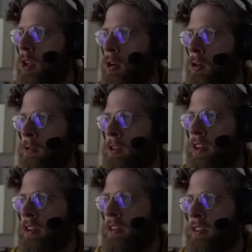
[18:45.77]
Over
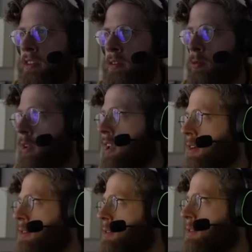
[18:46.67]
here, we
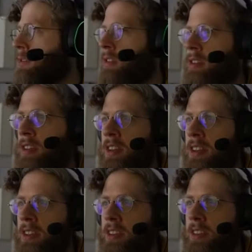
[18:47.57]
go
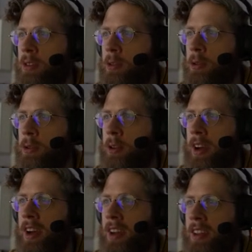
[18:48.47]
to
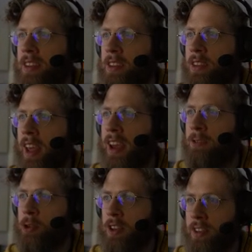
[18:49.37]
uh, this is
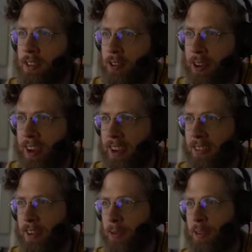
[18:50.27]
Hevron's
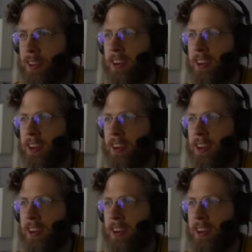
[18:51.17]
grave. He was an